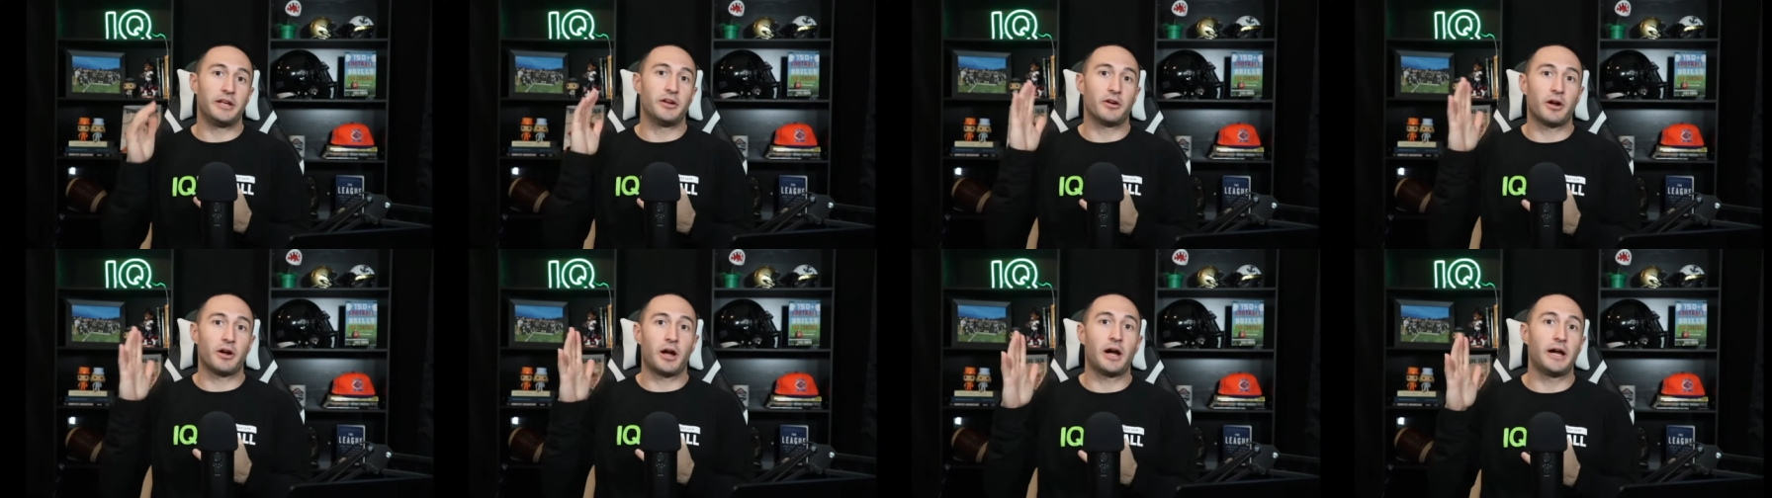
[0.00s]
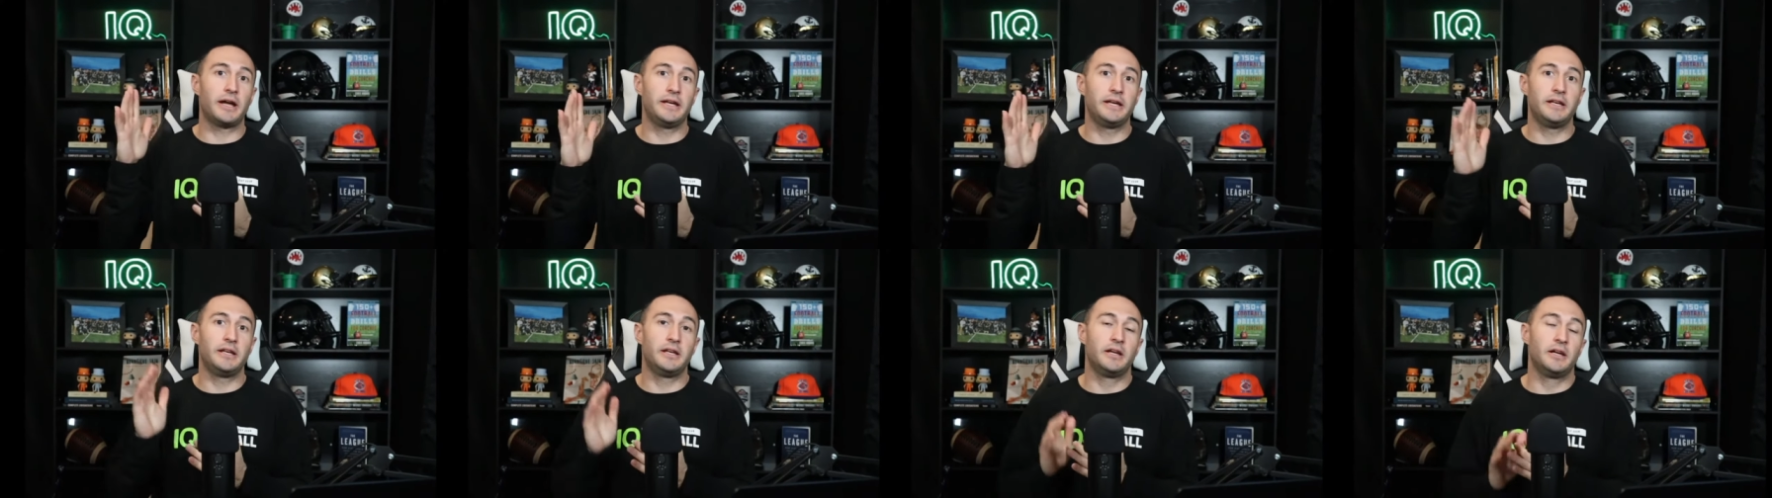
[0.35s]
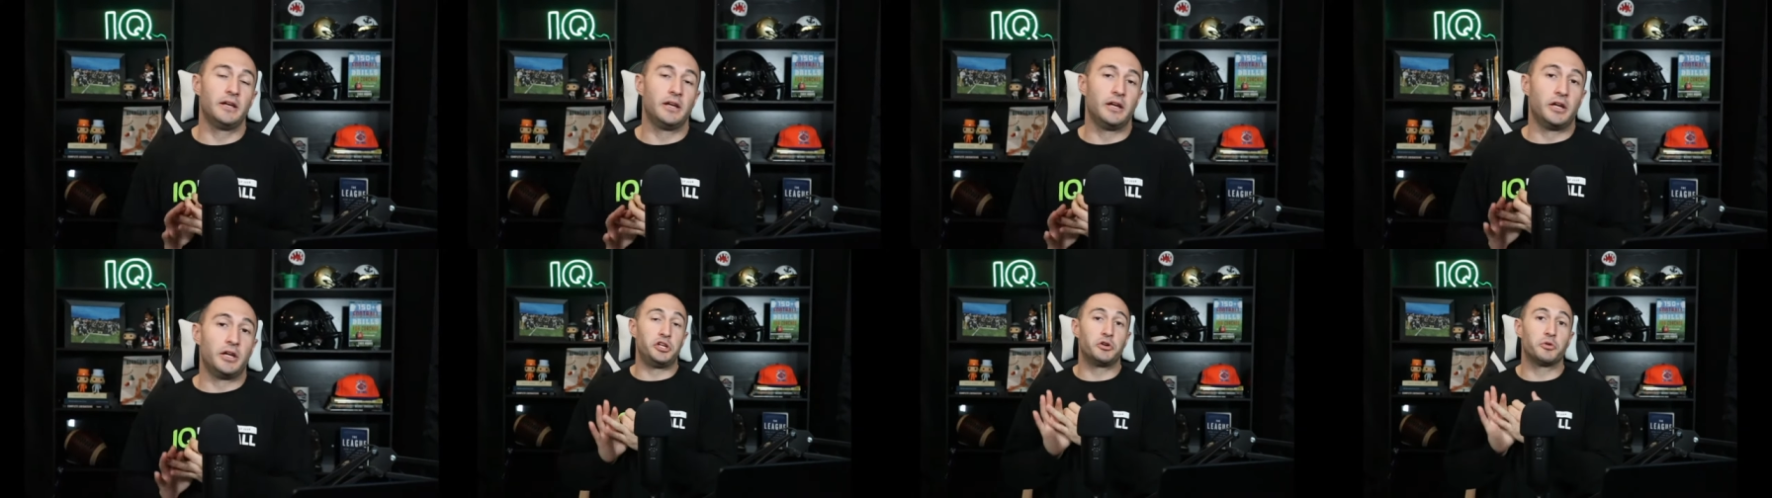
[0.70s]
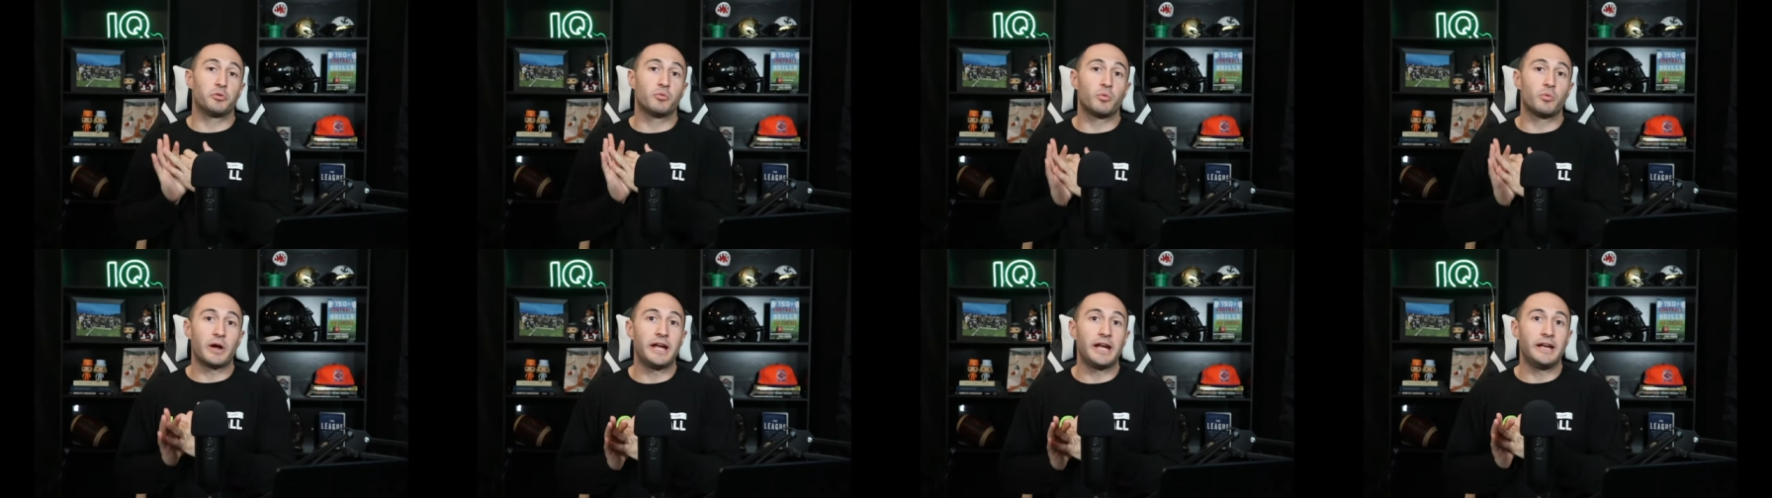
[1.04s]
Your height, your
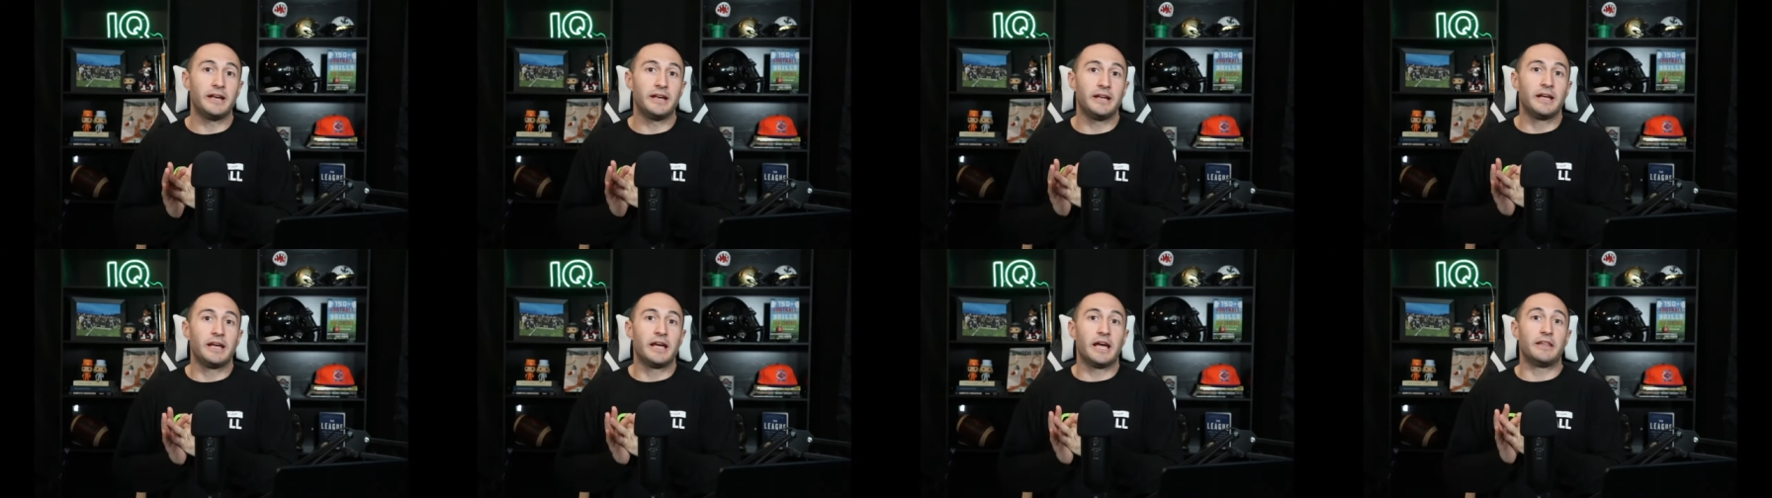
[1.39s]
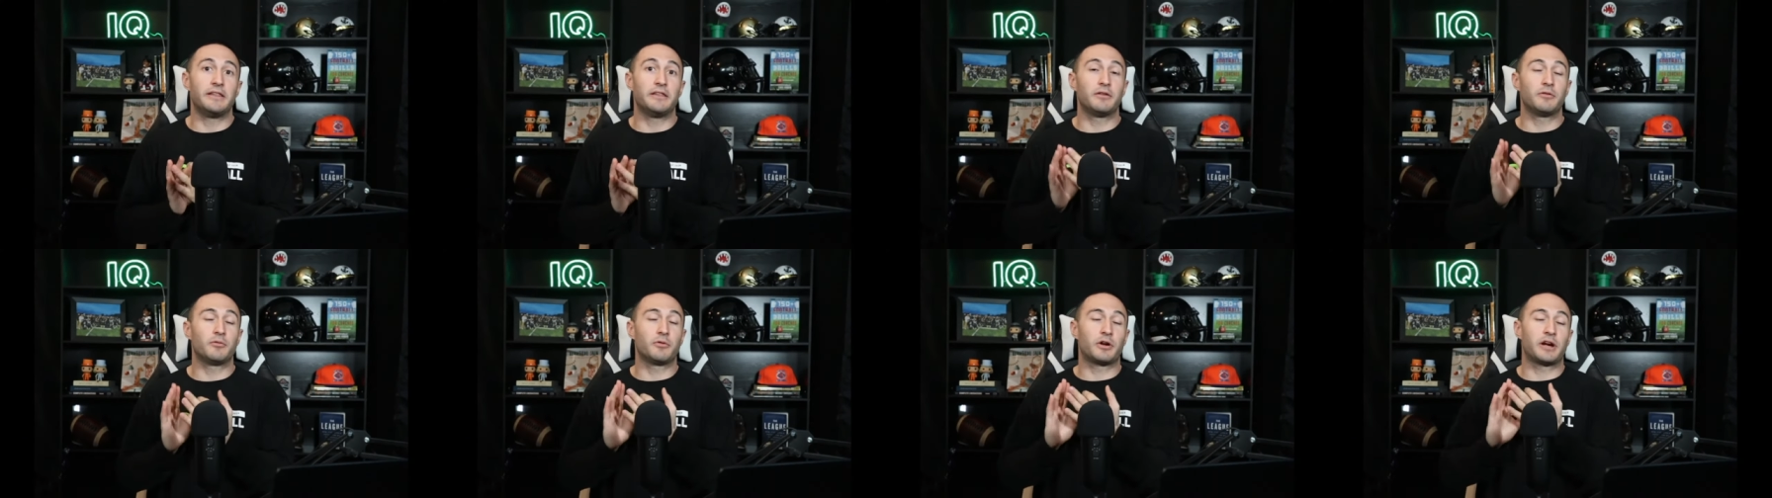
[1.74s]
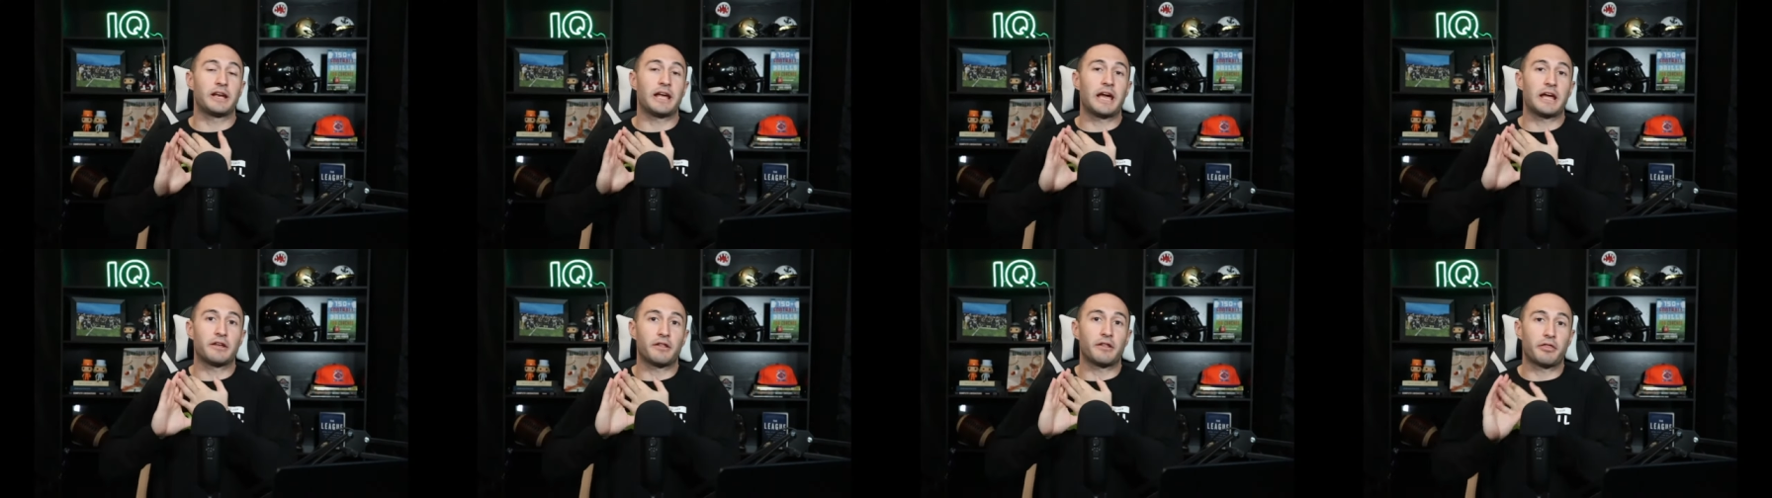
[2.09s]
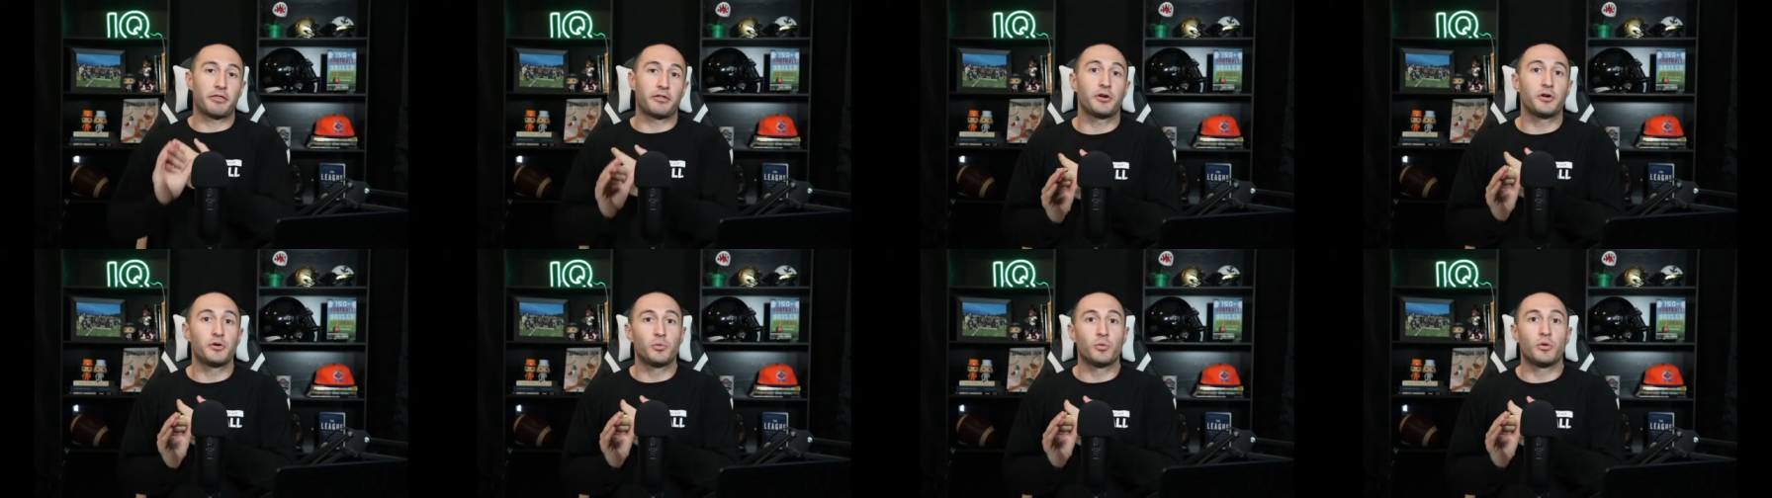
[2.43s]
weight, and then we're going to add a
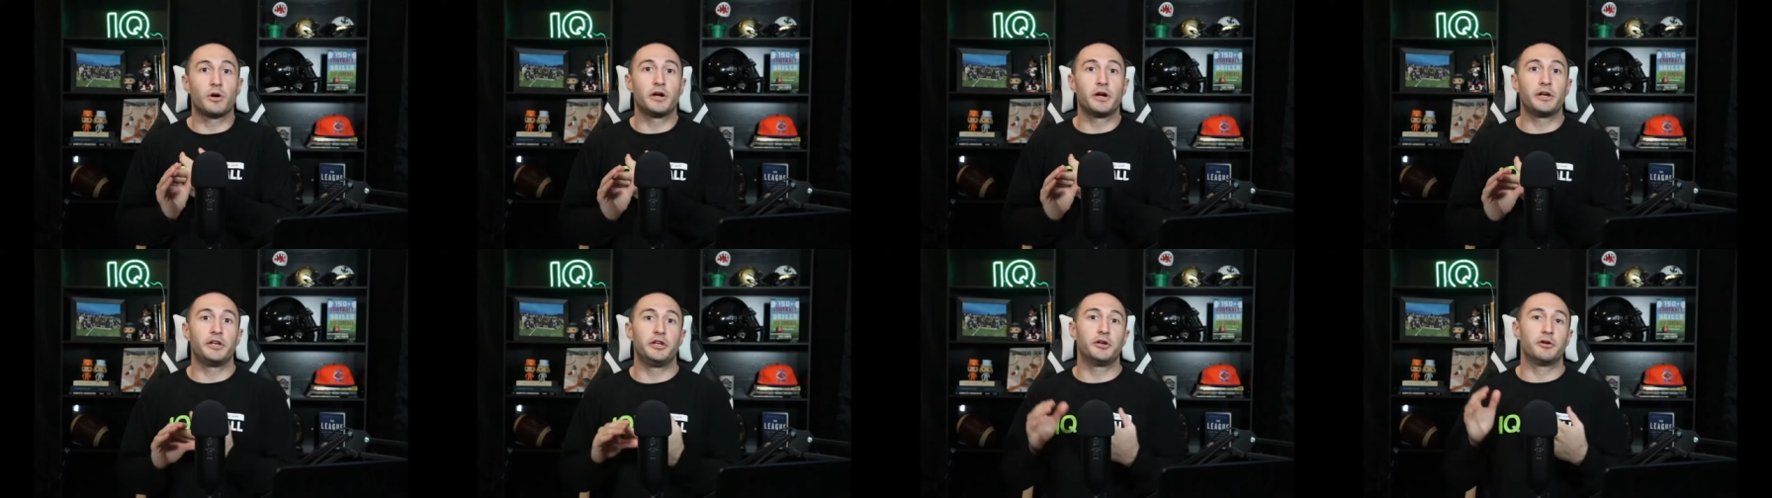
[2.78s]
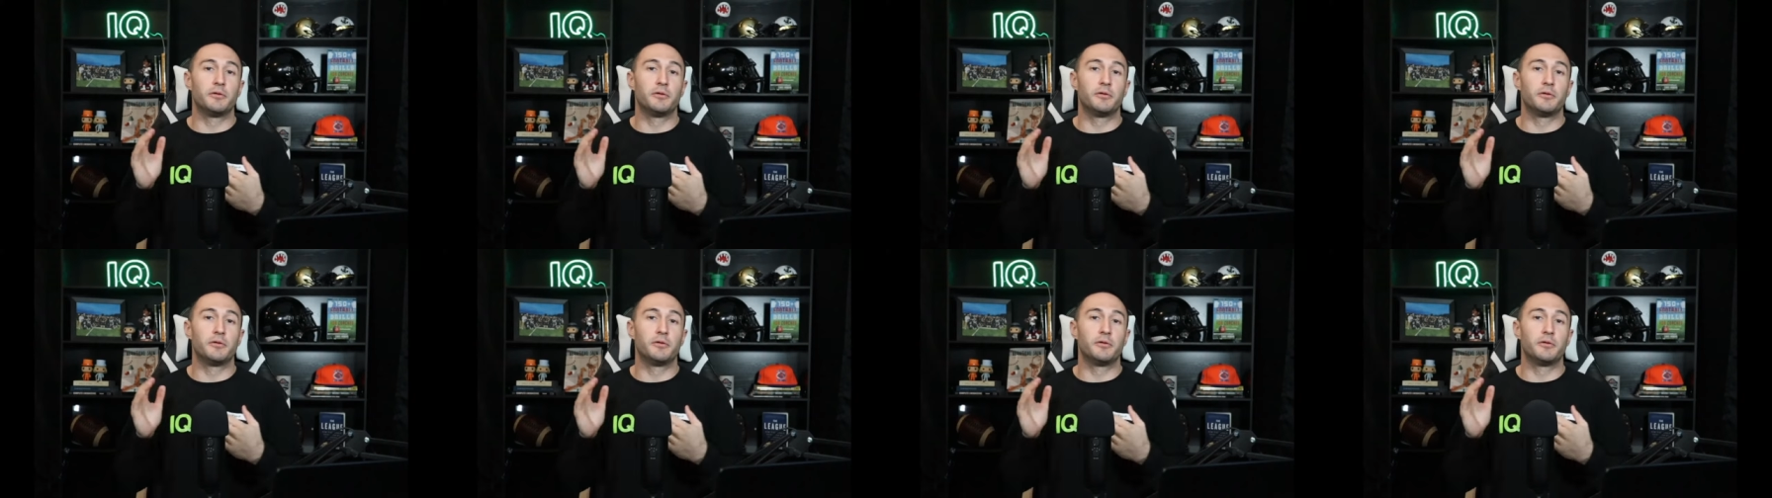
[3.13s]
third one,